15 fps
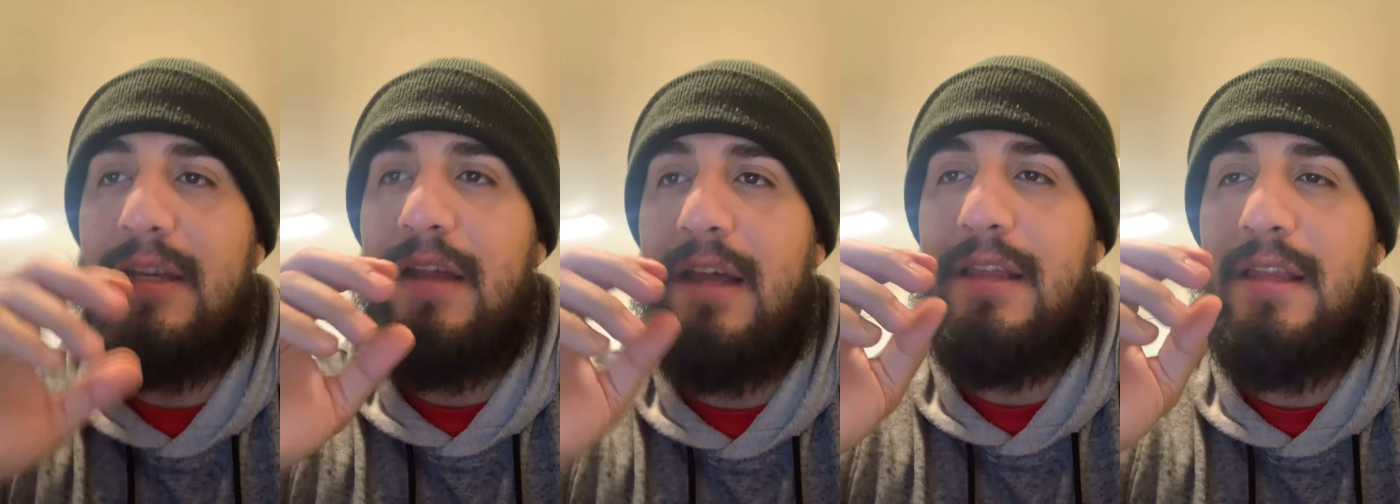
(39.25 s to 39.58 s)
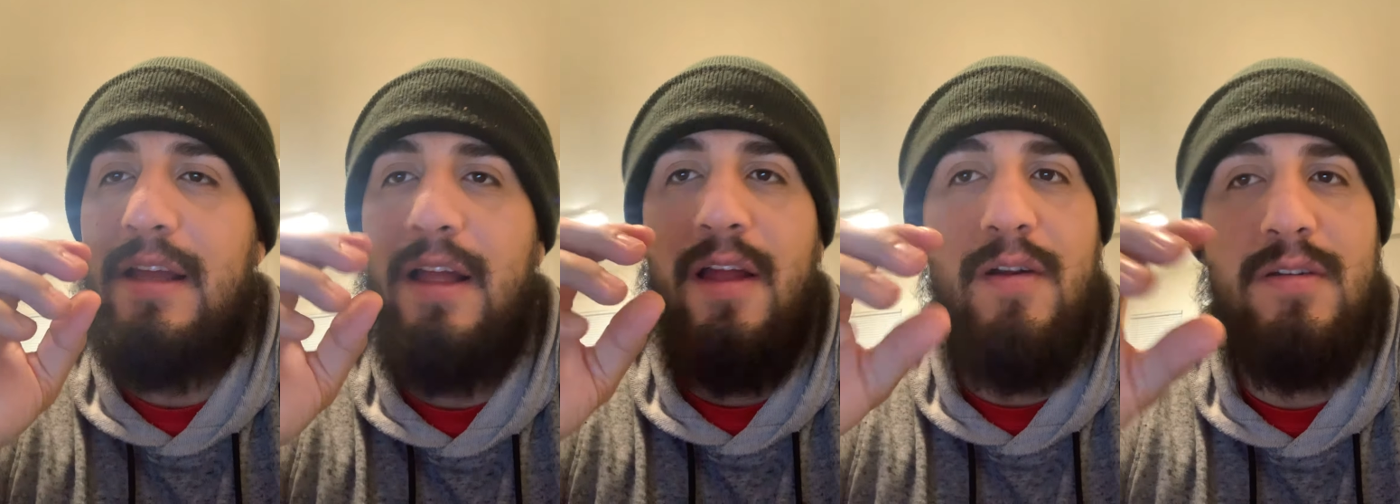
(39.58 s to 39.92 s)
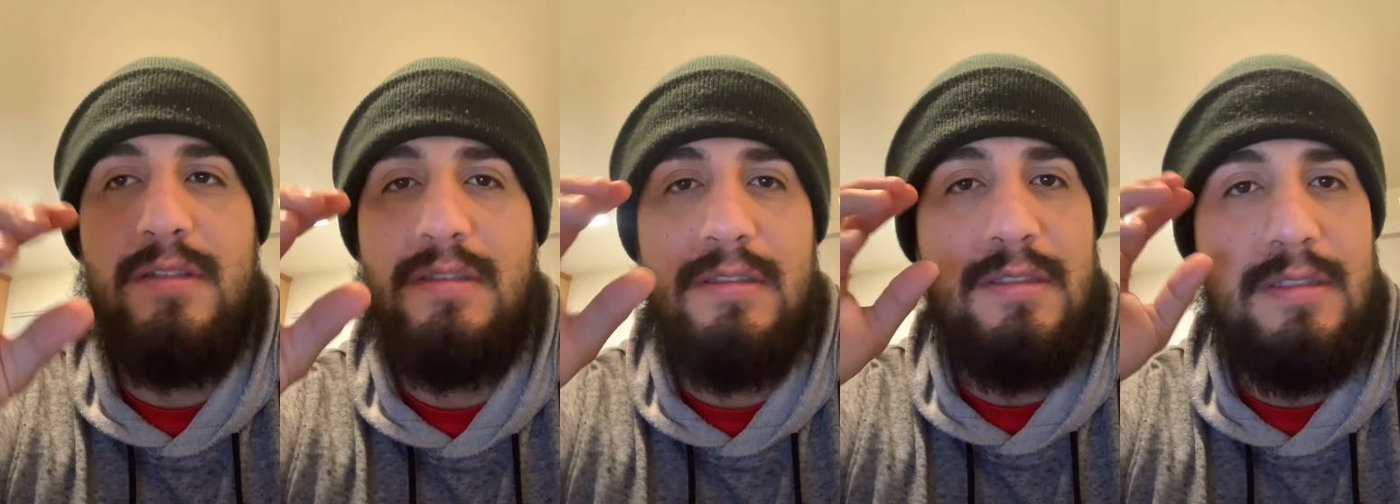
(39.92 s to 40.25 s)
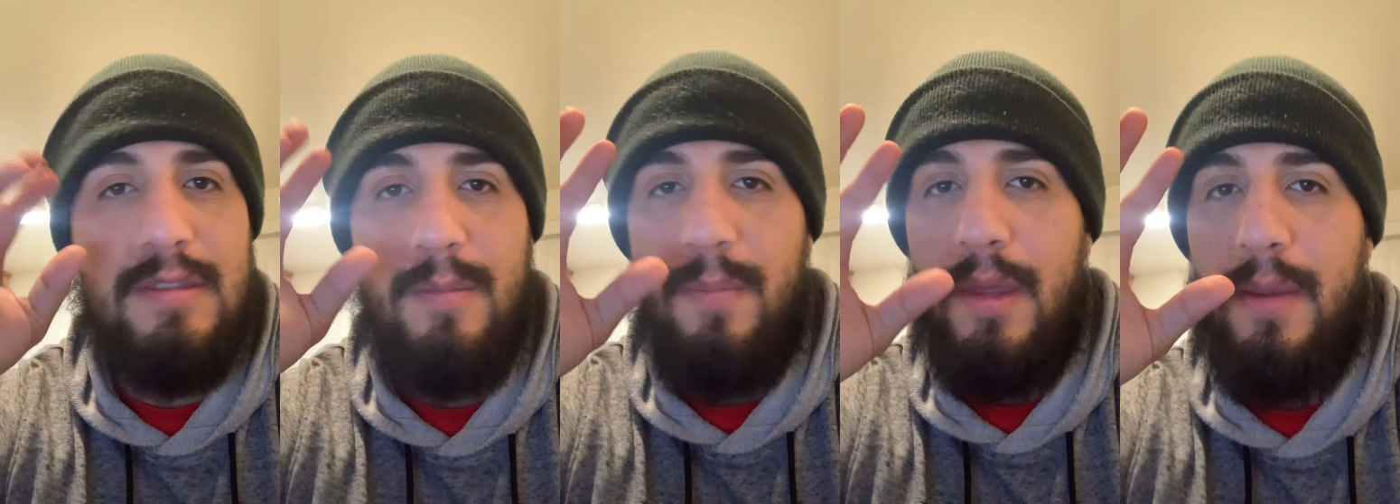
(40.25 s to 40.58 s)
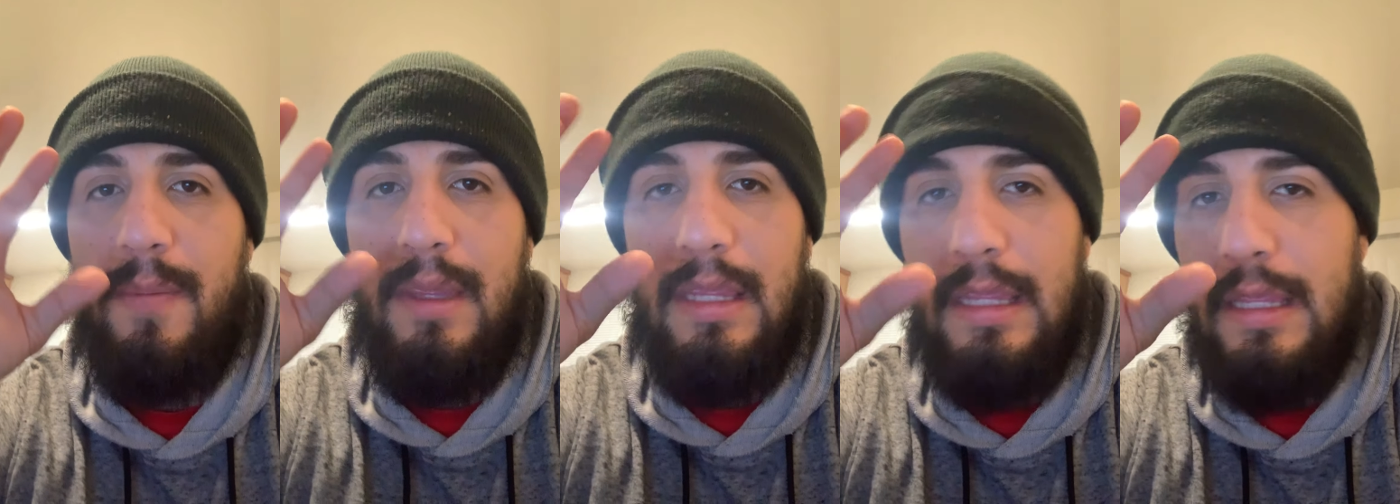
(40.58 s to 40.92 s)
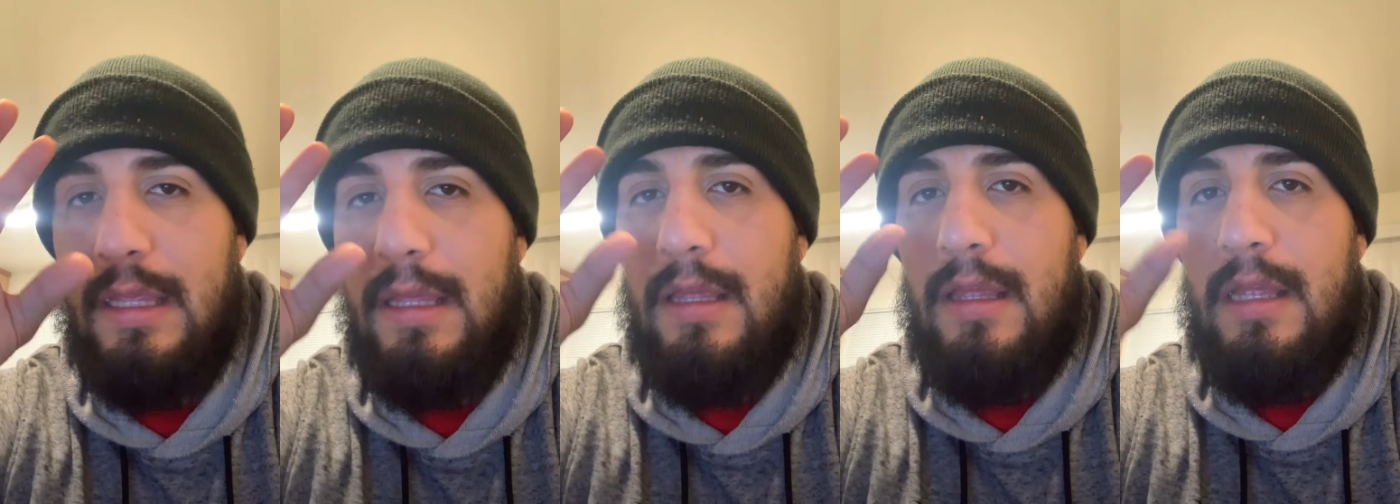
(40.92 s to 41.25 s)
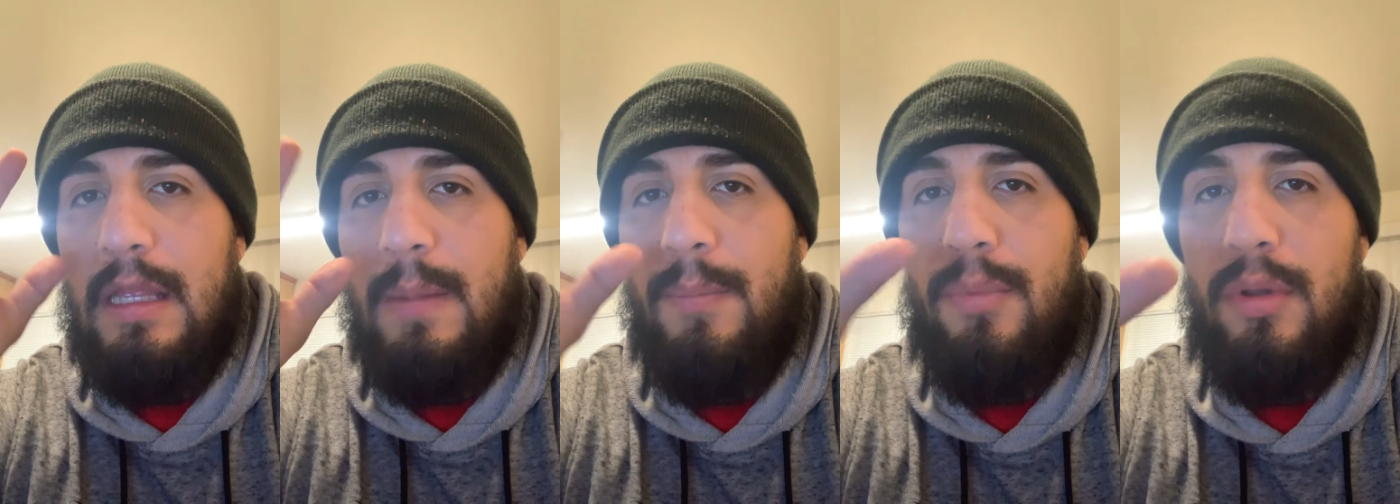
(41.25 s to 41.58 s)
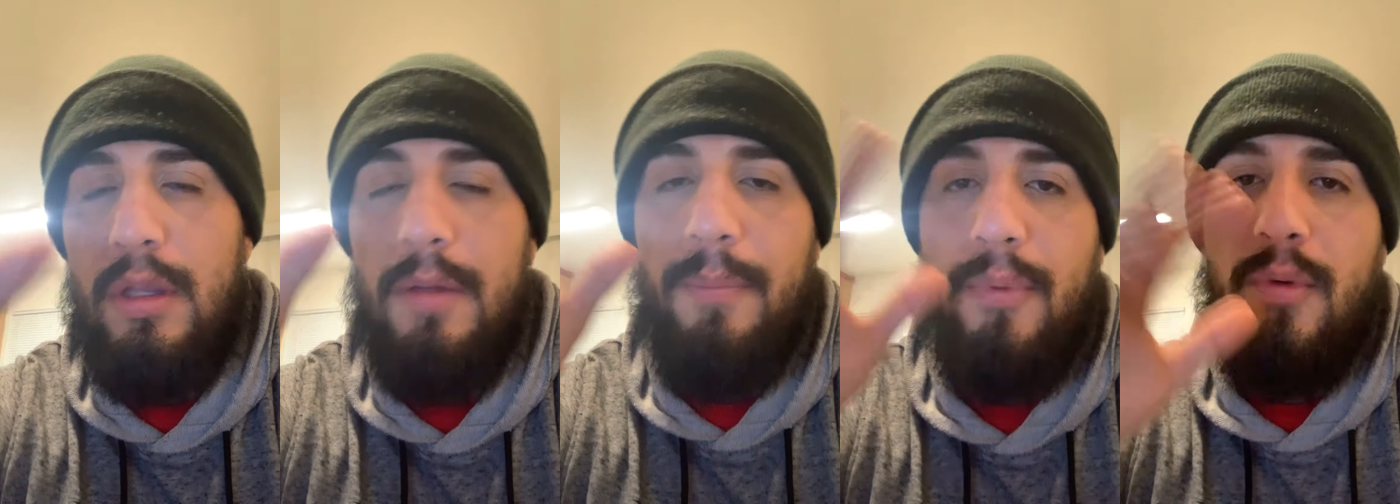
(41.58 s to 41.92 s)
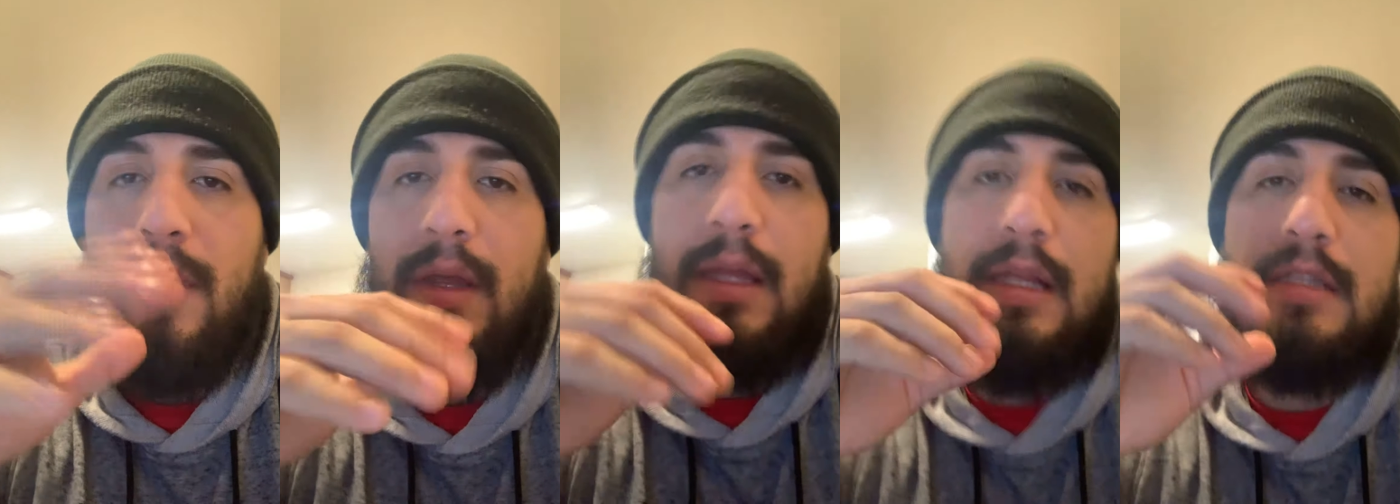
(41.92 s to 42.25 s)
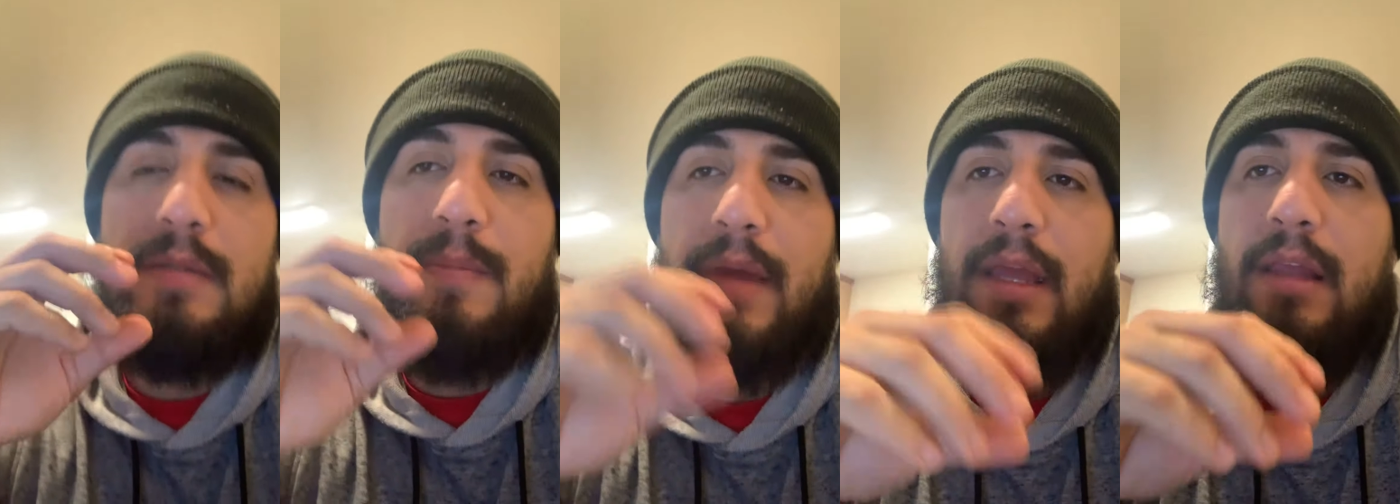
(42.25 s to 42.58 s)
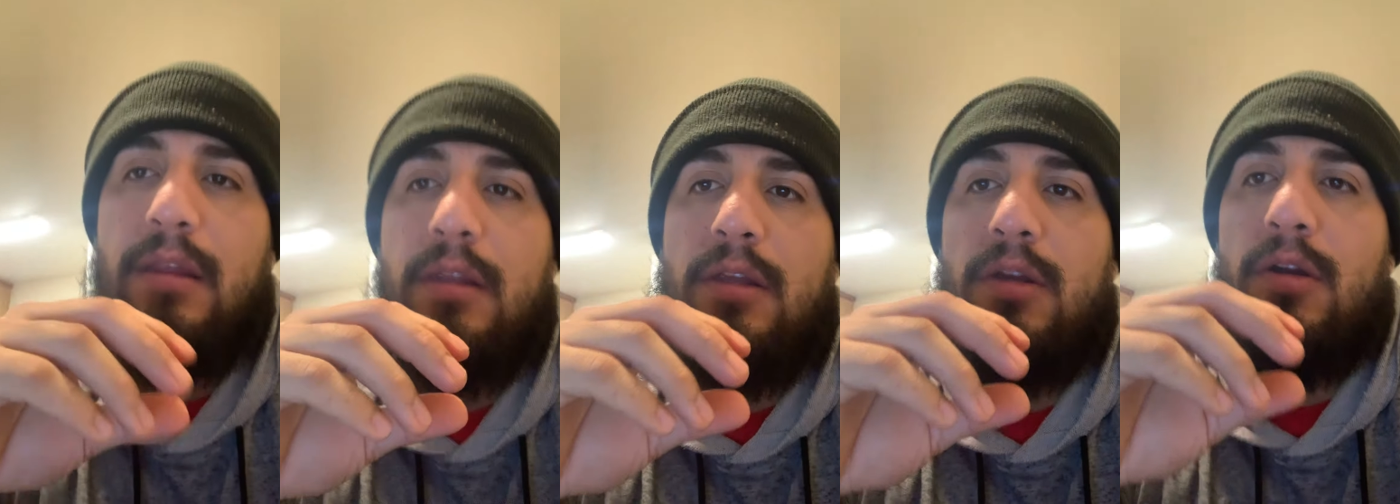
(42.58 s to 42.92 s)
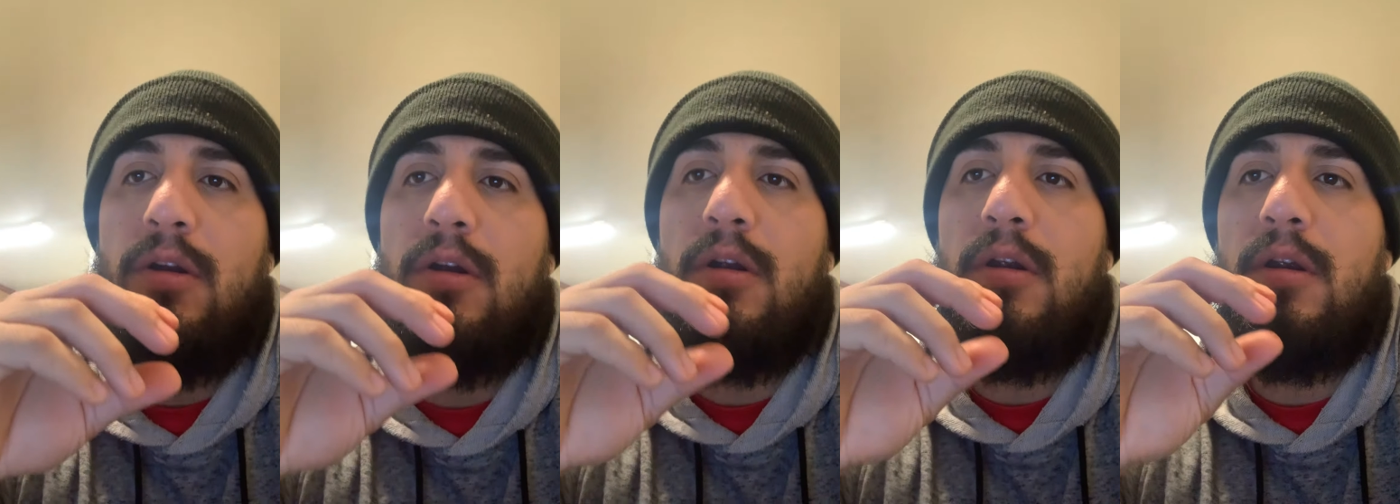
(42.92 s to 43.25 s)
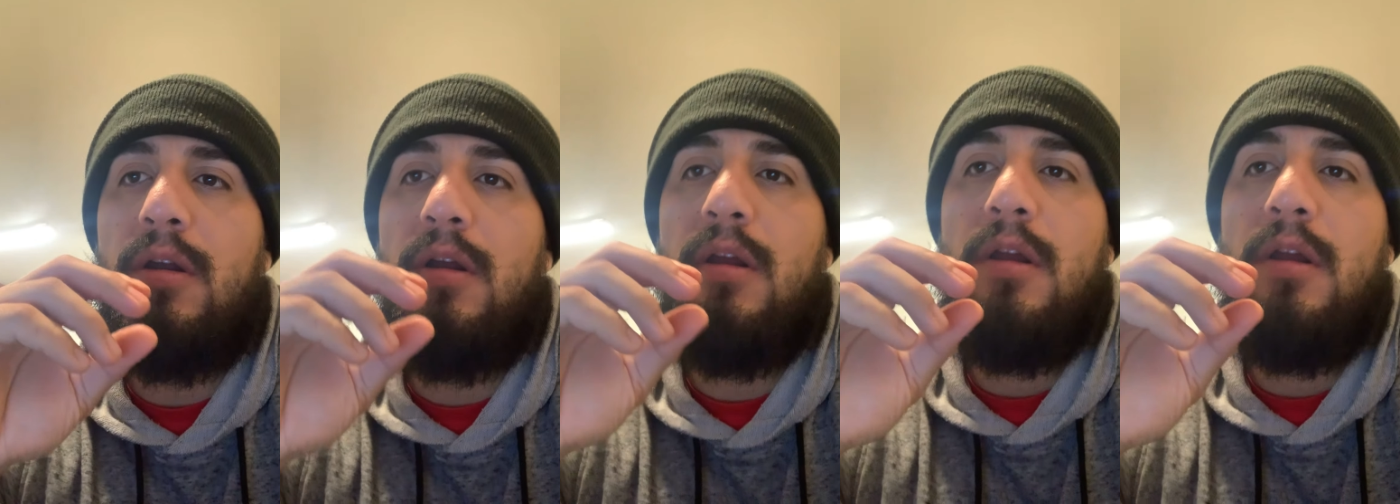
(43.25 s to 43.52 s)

I thought it was maybe bullet points, make uh,